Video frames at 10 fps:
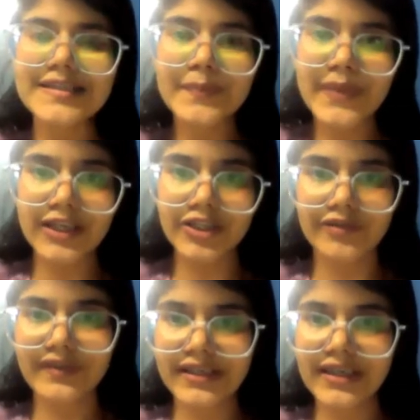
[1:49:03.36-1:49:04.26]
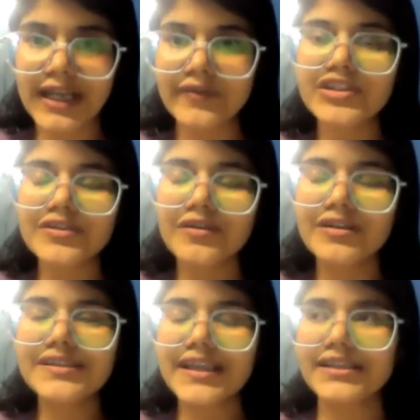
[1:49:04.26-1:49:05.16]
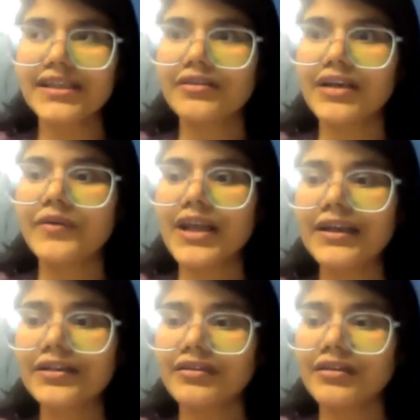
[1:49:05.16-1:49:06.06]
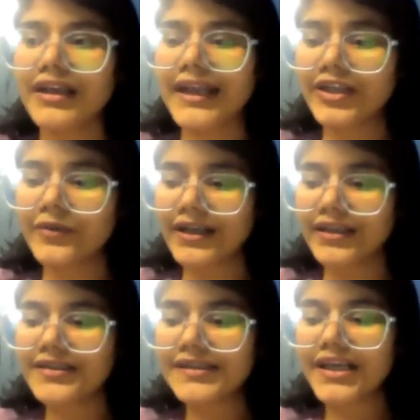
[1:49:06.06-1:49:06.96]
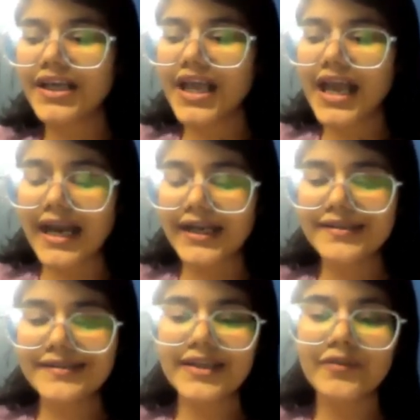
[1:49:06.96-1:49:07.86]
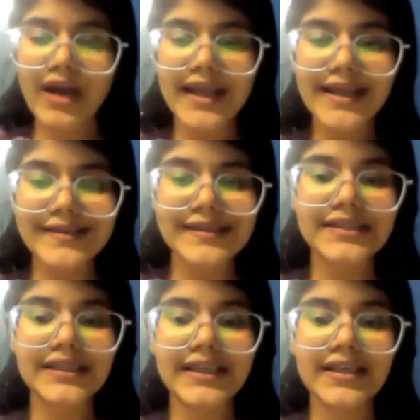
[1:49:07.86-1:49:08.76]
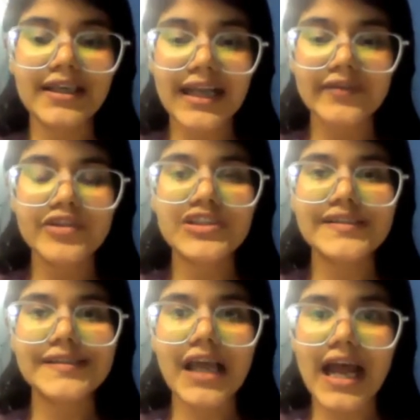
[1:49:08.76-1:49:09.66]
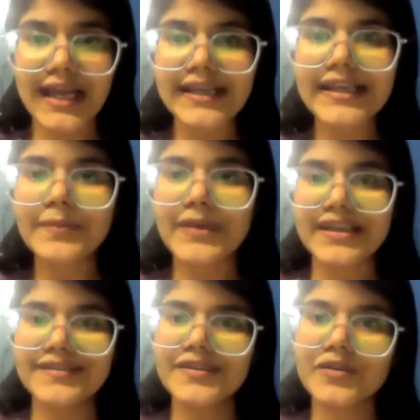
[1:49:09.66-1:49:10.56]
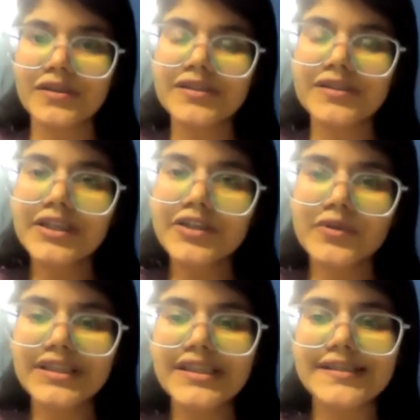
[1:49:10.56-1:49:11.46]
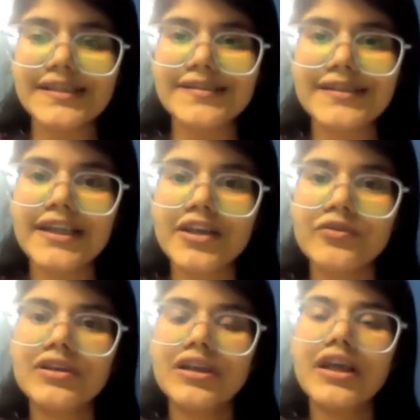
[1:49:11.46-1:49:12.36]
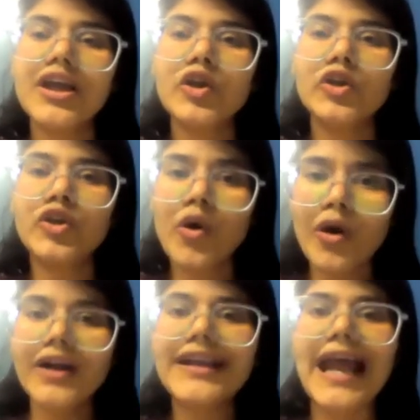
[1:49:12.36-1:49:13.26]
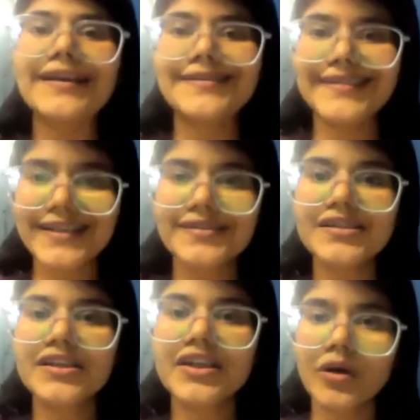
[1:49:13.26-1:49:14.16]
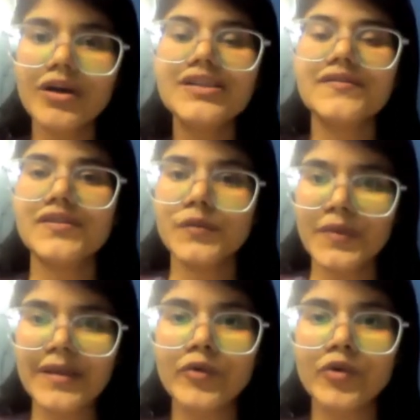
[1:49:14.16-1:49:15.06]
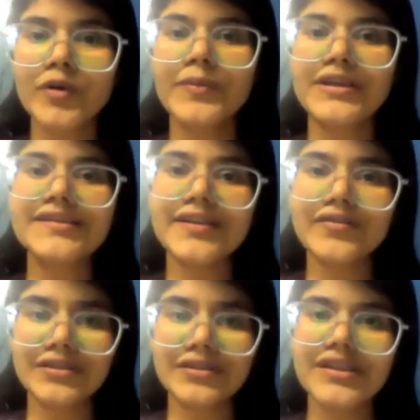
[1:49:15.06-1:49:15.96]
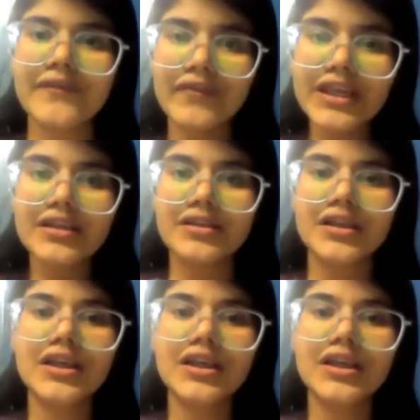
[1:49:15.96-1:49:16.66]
aspect of legal language? And also like I would like to add is that why I say the legal language is highly placed is also that Rohit they says that he could not access the records of the Supreme Court because they were somewhere